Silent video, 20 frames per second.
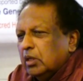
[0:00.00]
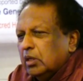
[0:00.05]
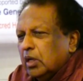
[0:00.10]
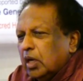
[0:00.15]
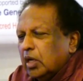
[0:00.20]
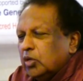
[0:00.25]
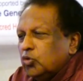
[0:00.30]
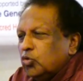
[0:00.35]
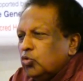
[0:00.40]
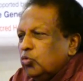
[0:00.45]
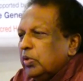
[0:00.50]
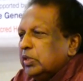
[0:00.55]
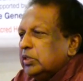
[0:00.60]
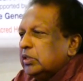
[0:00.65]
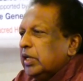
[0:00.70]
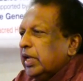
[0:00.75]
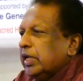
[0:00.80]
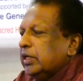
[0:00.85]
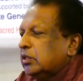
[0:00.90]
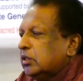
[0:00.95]
And 2
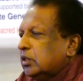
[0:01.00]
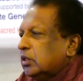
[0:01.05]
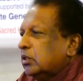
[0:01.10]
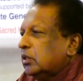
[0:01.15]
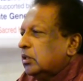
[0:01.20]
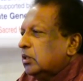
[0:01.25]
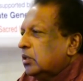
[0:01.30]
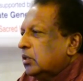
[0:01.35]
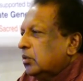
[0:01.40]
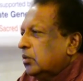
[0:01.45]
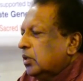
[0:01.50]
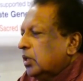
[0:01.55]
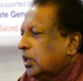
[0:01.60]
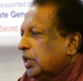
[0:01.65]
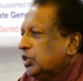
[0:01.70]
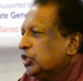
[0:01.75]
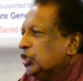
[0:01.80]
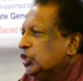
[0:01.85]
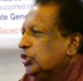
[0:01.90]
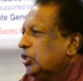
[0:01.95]
months later,
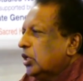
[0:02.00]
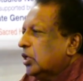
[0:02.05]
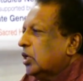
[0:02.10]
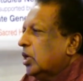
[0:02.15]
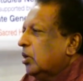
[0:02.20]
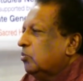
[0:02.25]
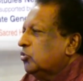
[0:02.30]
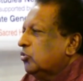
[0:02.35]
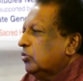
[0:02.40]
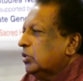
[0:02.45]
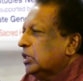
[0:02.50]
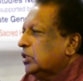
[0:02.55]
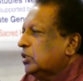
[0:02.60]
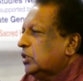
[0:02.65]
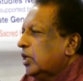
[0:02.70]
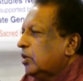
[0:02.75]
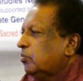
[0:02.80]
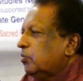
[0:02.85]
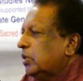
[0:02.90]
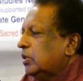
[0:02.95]
Kissinger comes with a
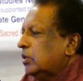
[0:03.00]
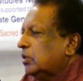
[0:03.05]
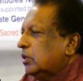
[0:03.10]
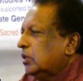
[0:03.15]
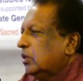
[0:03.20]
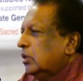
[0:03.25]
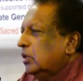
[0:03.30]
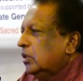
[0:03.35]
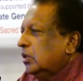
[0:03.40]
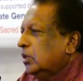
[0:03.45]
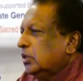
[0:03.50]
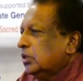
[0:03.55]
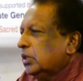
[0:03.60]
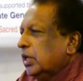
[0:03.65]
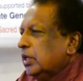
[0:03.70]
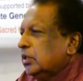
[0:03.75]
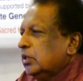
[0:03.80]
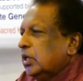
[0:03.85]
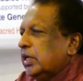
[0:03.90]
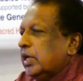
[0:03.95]
statement
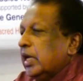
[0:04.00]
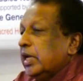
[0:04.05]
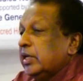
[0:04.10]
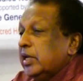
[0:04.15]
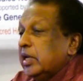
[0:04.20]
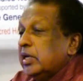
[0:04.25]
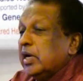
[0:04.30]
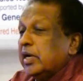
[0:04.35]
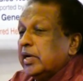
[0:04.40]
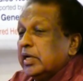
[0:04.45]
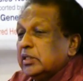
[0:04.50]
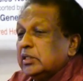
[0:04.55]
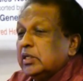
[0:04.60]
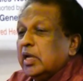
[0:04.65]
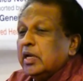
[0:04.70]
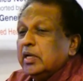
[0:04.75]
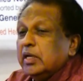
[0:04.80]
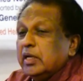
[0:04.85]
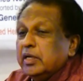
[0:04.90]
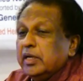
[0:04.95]
saying that I can
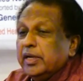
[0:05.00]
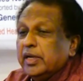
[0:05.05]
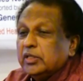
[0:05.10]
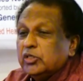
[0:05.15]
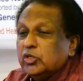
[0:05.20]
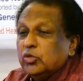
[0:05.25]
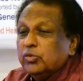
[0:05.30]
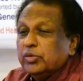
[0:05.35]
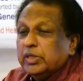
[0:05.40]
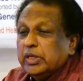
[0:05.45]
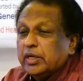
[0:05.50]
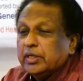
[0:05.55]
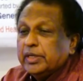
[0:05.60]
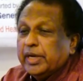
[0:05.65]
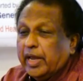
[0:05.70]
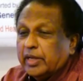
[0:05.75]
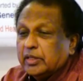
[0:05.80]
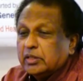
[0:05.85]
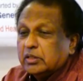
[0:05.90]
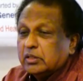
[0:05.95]
understand India's nuclear
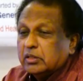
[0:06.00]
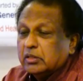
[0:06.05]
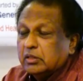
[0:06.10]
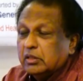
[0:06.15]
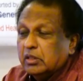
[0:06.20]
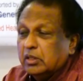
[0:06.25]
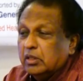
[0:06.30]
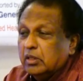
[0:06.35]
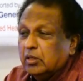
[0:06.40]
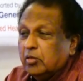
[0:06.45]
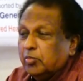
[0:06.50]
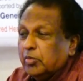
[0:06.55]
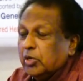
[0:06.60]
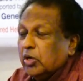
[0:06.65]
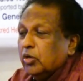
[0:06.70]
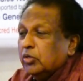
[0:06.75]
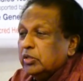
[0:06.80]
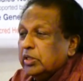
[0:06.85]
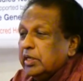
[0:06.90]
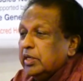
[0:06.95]
test
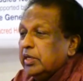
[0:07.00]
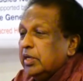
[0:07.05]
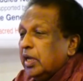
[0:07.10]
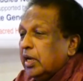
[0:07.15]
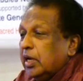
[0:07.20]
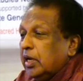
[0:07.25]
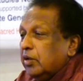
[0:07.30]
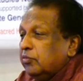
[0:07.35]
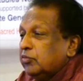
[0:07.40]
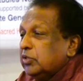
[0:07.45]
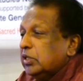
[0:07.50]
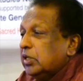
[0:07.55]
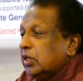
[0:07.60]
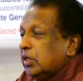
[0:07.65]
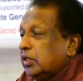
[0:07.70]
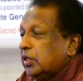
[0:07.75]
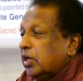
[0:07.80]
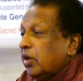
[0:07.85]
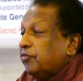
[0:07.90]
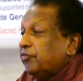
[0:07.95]
because India lives in a
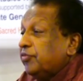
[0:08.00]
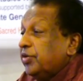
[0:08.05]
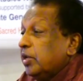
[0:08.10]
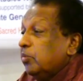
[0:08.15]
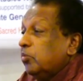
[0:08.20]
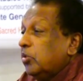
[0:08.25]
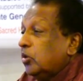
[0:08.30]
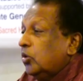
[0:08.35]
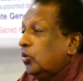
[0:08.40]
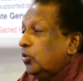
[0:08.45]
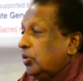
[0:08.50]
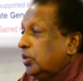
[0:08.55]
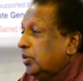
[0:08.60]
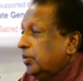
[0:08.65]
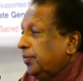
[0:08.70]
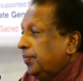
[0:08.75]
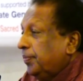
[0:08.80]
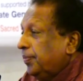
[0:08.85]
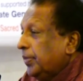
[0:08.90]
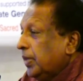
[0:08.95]
tough neighborhood.
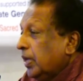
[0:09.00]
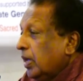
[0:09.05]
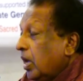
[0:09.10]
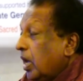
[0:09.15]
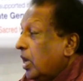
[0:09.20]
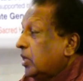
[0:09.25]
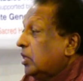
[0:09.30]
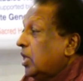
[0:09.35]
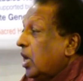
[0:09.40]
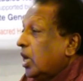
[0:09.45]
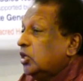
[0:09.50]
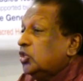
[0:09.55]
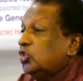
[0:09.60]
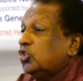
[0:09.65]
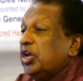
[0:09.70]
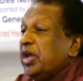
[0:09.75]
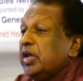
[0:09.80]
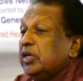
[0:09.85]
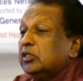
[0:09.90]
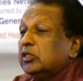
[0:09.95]
And that
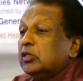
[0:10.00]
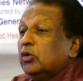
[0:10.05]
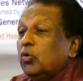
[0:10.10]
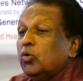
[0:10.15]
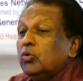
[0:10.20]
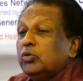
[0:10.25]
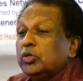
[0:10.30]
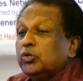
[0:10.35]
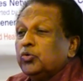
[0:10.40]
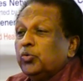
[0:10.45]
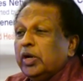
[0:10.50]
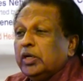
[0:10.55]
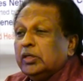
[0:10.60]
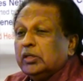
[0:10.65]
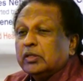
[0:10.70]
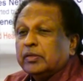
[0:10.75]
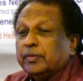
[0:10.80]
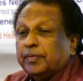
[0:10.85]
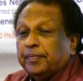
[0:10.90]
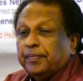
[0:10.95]
changed the whole
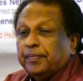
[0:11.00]
situation.